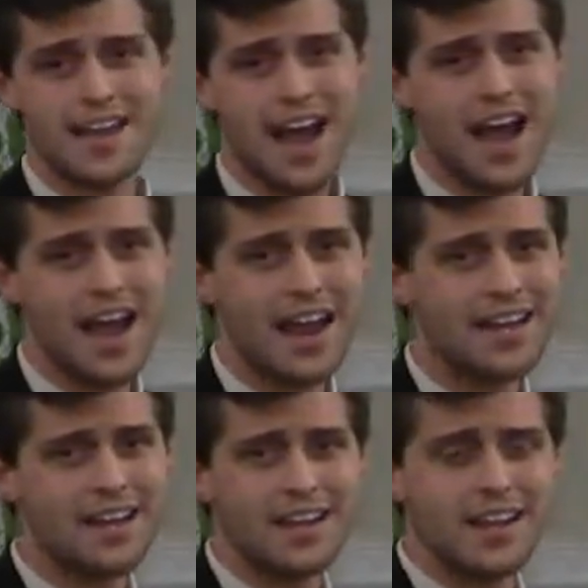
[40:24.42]

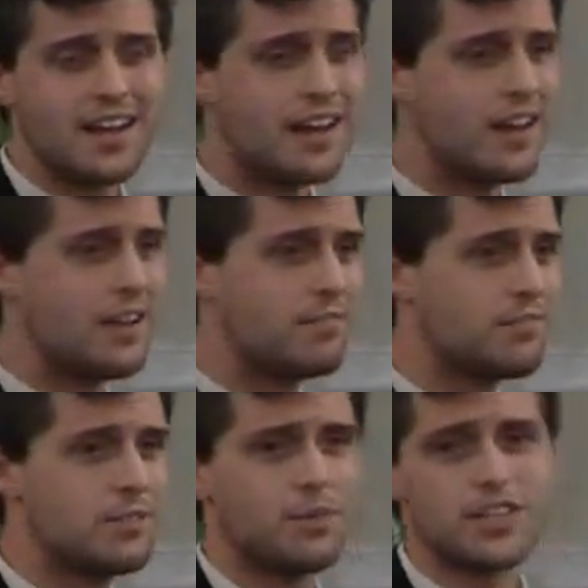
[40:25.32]
9,
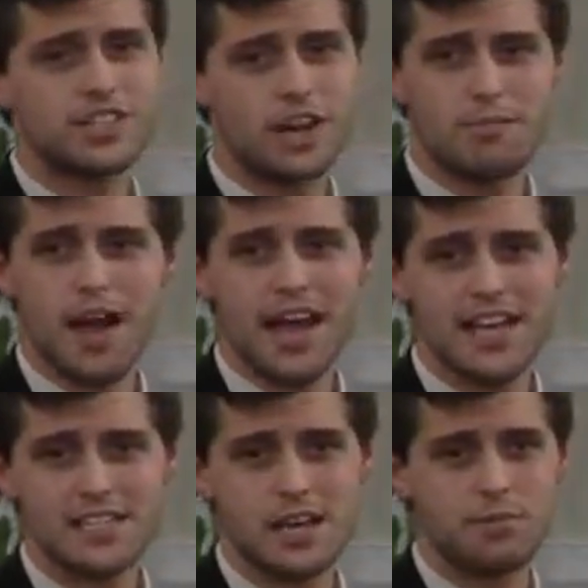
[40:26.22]
the book of Jeremiah
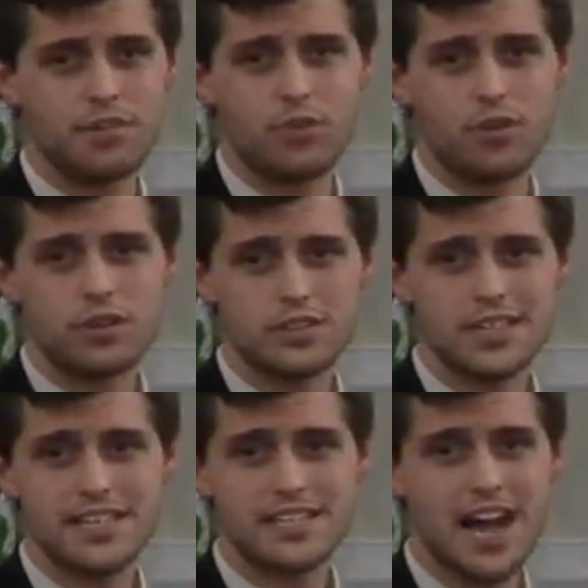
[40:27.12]
has a couple of oracles
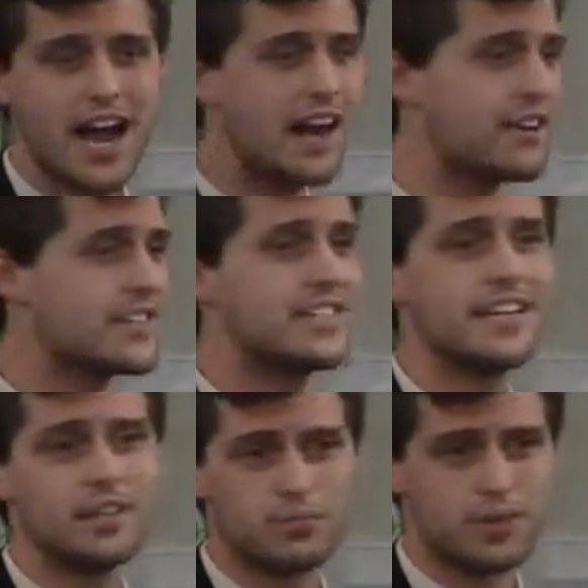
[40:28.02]
against Tyre.
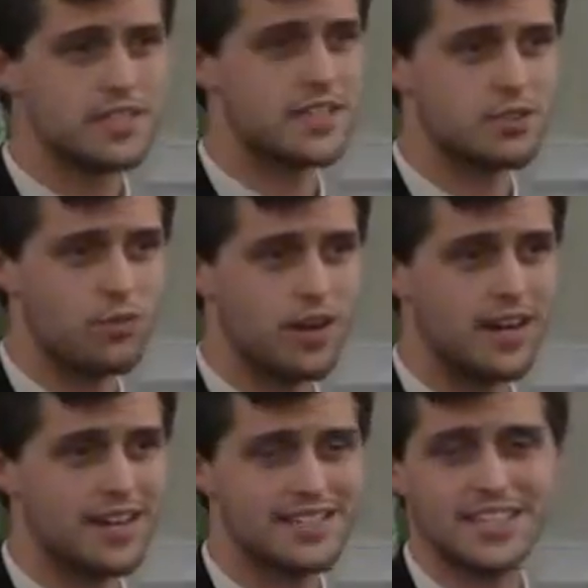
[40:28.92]
Ezekiel presents one
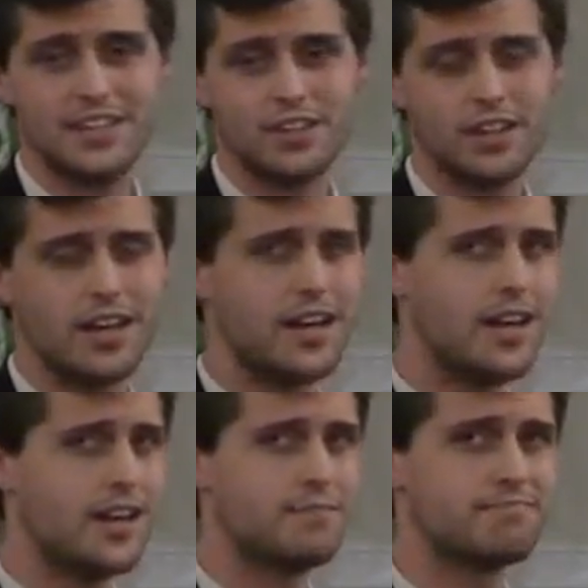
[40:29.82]
in
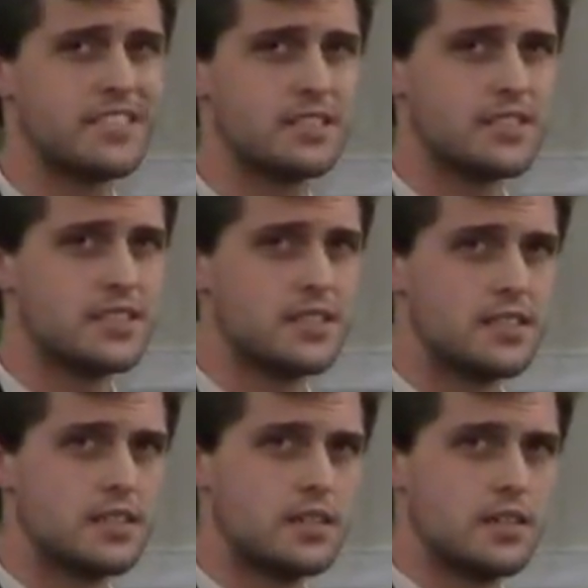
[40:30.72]
Ezekiel
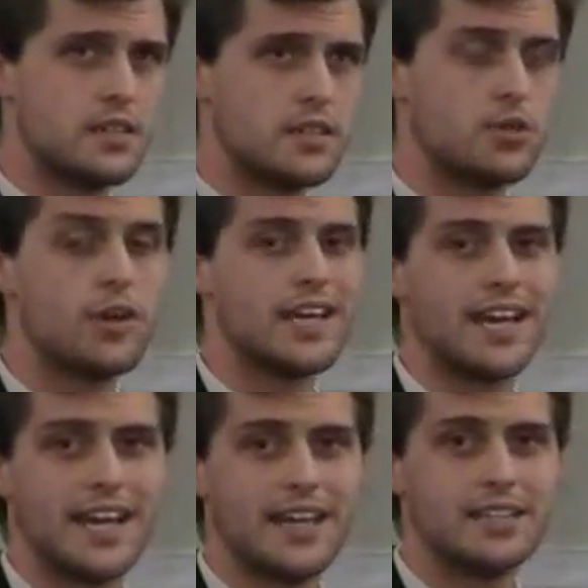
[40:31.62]

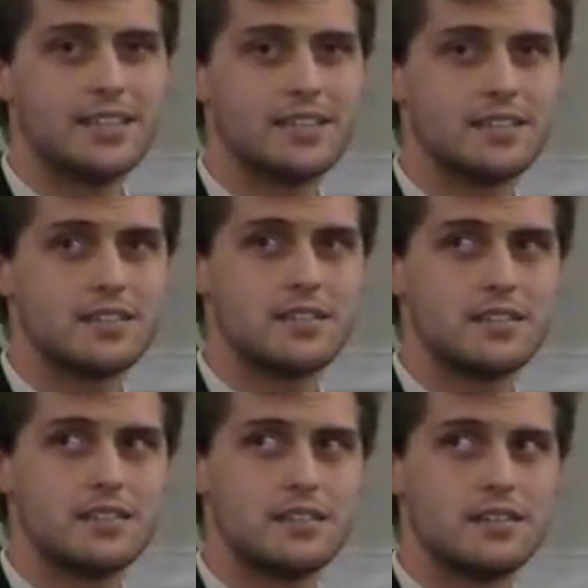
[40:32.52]
28.
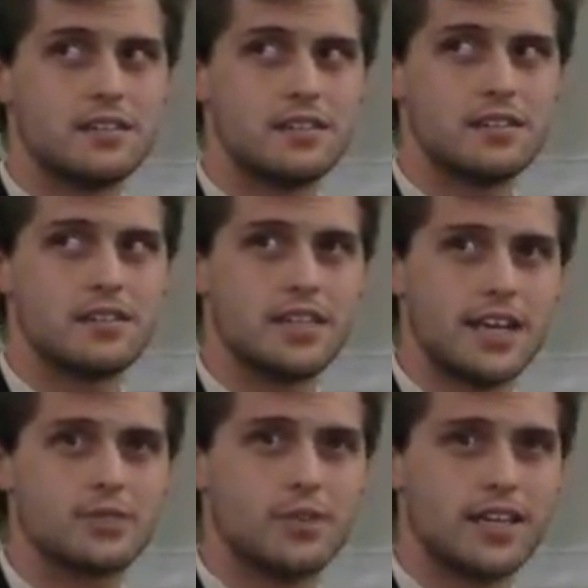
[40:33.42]

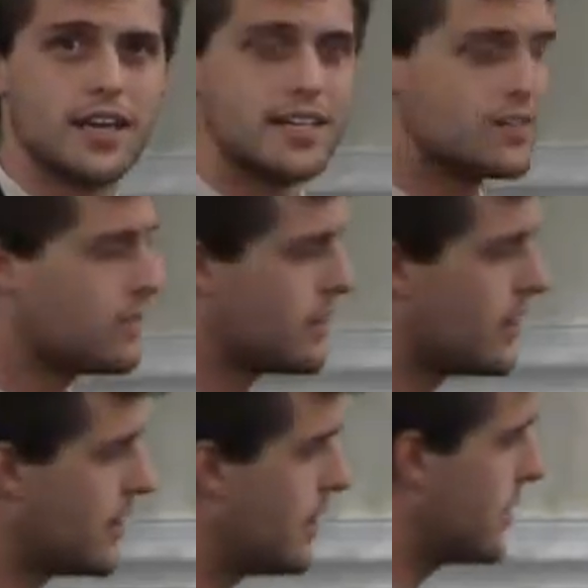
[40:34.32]
Yeah, 28
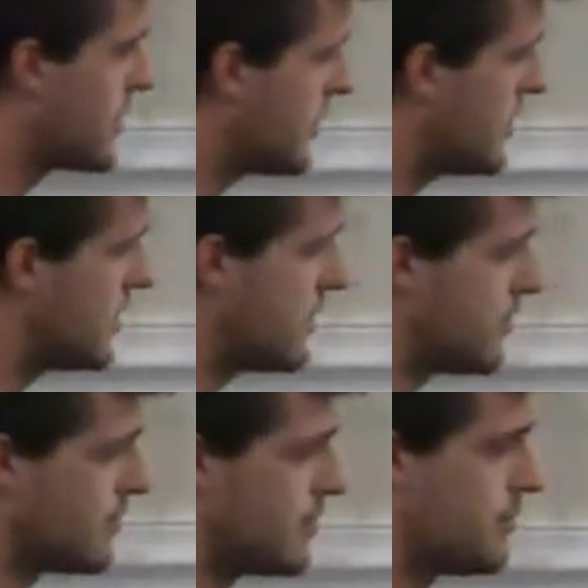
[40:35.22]
is
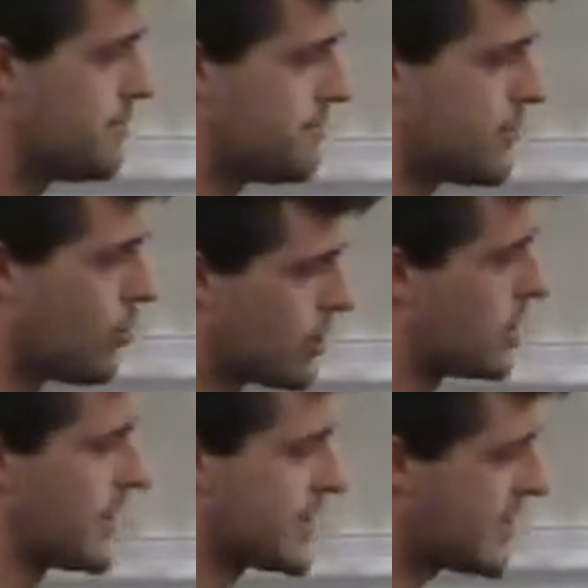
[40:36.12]
the
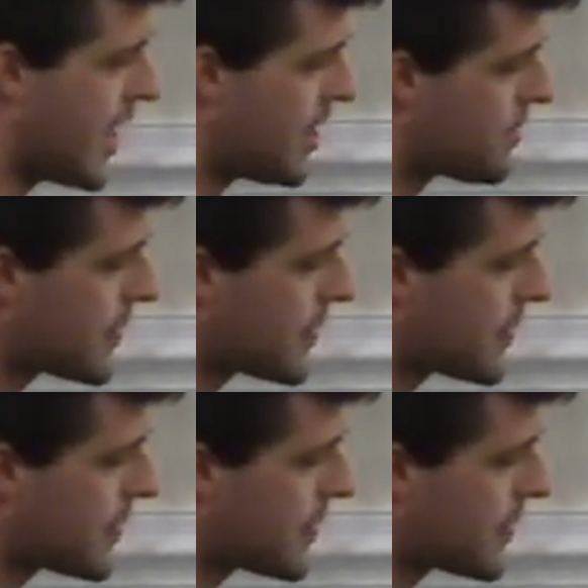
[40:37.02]
oracle against Tyre.